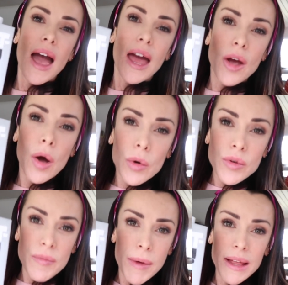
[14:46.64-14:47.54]
an
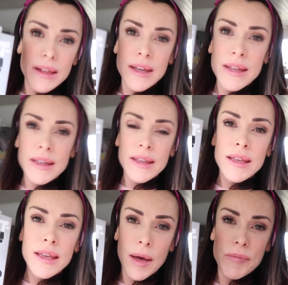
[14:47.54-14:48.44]
oat milk
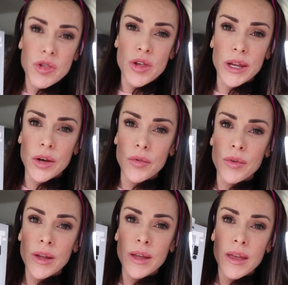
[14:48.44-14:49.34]
cappuccino.
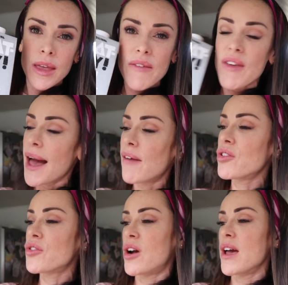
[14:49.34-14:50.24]
If you
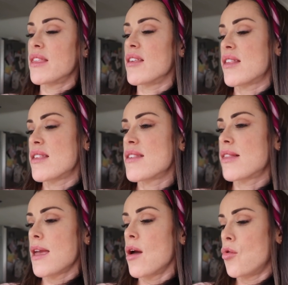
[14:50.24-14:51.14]
haven't tried this, this
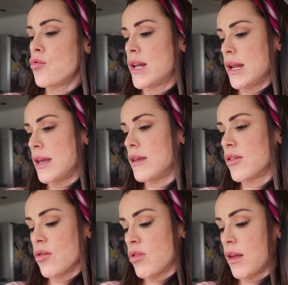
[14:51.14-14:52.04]
is the Oatly,
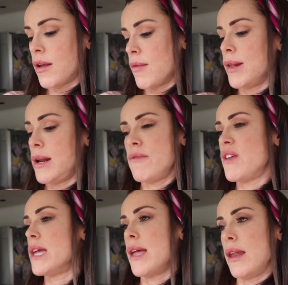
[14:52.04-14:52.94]
so it's like completely
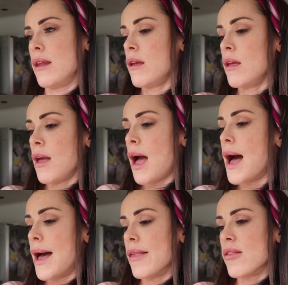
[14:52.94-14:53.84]
vegan,
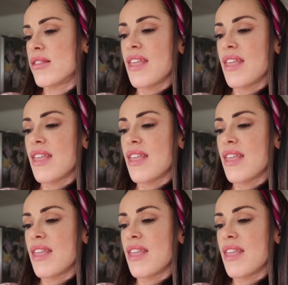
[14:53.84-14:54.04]
and